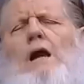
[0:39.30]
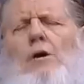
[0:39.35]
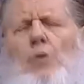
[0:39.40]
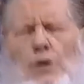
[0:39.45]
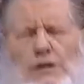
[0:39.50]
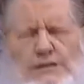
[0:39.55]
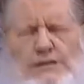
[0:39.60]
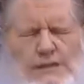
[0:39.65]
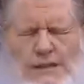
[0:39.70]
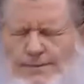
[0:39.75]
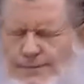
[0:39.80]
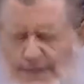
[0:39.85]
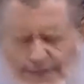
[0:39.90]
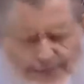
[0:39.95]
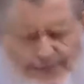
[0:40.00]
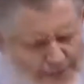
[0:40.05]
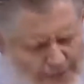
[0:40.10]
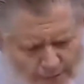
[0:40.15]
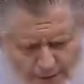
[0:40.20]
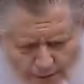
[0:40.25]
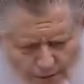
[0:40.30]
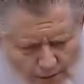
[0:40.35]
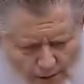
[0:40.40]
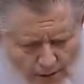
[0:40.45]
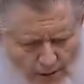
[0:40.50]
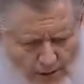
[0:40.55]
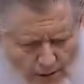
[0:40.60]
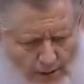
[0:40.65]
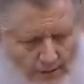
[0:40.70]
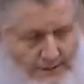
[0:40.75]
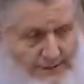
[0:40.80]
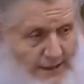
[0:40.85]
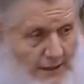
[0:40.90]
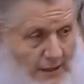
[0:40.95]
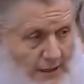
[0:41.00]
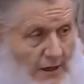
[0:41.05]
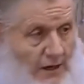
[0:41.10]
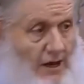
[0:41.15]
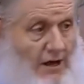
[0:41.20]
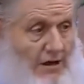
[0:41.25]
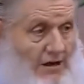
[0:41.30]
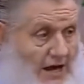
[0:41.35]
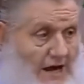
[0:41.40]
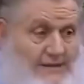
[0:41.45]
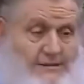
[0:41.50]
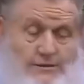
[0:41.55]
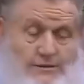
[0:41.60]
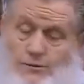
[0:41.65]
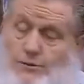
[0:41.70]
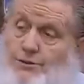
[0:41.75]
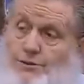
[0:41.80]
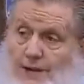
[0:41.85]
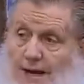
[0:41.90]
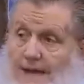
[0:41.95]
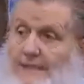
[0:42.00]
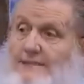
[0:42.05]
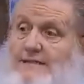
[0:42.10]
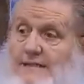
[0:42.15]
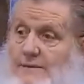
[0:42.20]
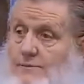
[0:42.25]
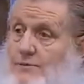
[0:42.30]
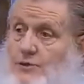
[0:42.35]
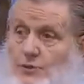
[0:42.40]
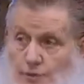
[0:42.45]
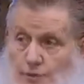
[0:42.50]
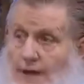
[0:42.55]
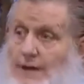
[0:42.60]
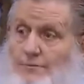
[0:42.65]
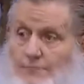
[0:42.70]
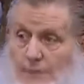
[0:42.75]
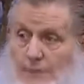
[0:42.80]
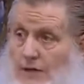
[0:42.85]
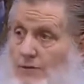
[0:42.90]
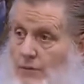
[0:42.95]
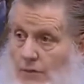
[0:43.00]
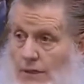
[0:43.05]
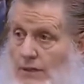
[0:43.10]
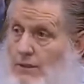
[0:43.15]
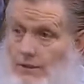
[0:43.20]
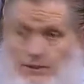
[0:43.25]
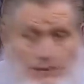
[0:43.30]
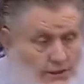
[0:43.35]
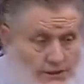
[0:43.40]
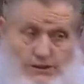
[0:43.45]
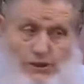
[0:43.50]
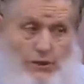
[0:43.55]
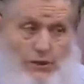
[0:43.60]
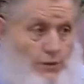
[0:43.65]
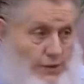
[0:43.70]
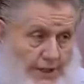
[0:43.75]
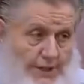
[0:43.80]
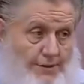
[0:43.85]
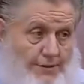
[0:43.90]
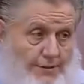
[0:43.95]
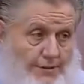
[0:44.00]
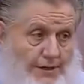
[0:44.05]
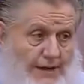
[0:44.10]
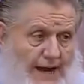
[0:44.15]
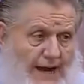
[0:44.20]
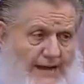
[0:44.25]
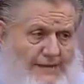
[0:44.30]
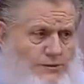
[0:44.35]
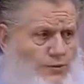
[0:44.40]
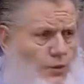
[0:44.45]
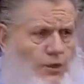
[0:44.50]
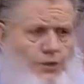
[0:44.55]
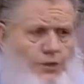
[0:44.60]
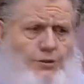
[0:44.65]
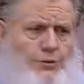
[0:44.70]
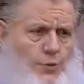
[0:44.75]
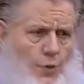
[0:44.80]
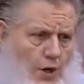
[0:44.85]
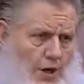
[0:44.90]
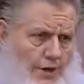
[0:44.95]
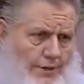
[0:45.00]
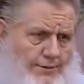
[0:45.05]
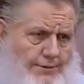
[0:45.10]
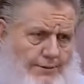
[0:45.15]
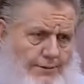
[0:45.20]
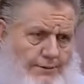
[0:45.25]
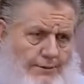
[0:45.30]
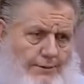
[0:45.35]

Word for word: I want something from you, Allah. Now, Allah likes when you ask him direct, by the way. It's okay. You can ask what you want.